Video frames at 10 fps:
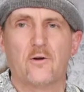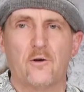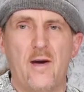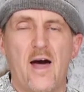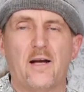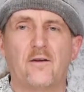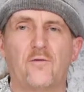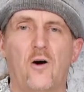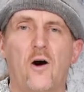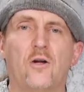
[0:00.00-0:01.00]
chromatic of
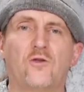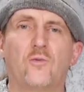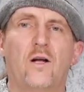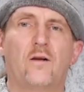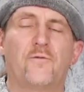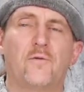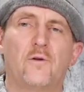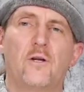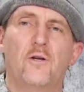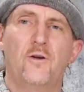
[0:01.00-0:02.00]
all 12
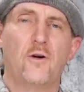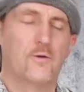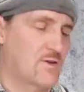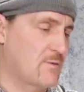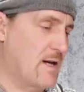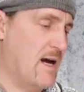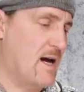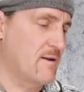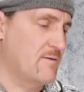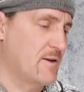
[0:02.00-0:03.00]
notes that we
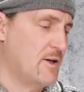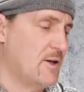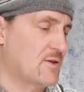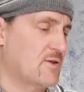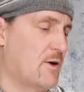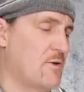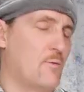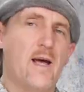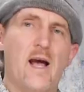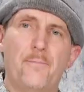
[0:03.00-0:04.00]
have. So on the
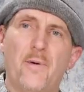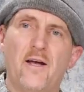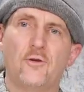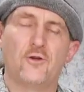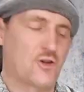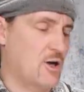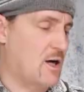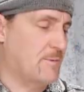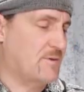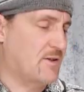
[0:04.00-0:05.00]
way up I use
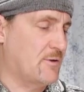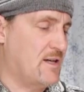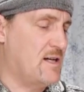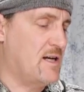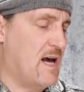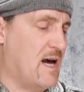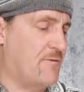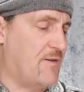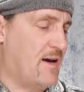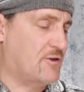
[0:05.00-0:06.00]
sharps, so E,
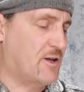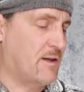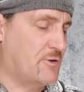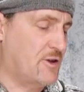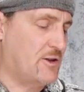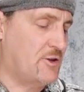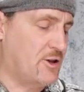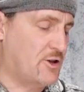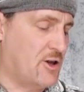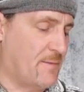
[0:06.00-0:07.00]
F, F sharp, G
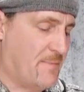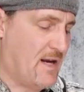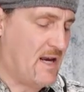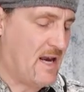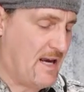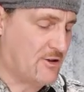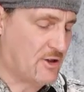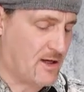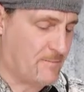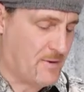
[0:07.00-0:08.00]
sharp, A
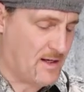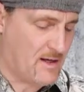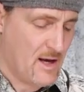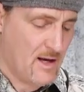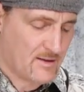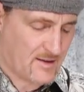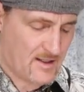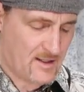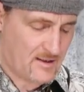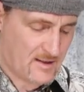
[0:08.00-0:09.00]
sharp, B,
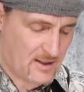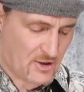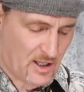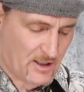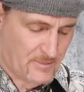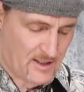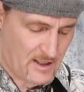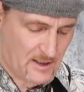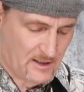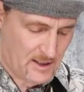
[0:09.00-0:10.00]
C sharp,
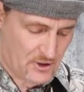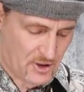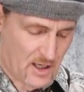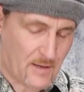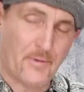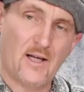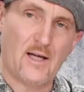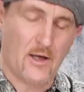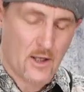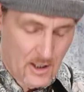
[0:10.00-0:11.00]
D sharp,
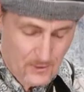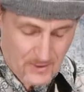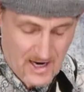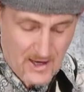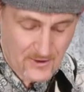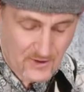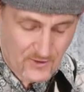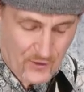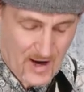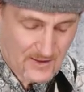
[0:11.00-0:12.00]
E. On the way down I'll use
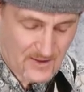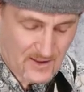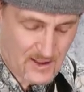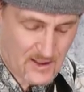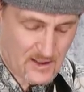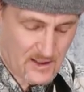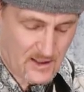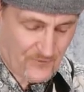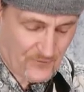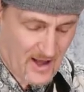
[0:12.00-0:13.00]
flats, E
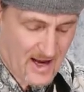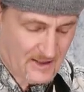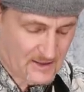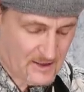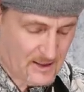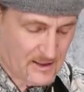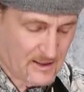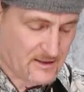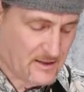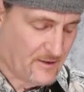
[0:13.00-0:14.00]
flat,
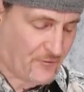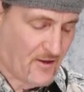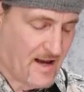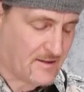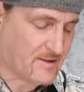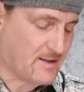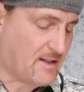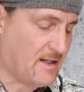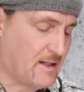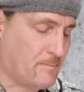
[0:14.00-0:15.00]
D flat,
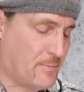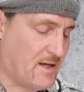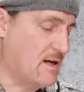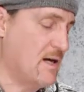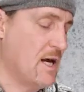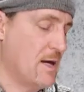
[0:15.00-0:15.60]
C, B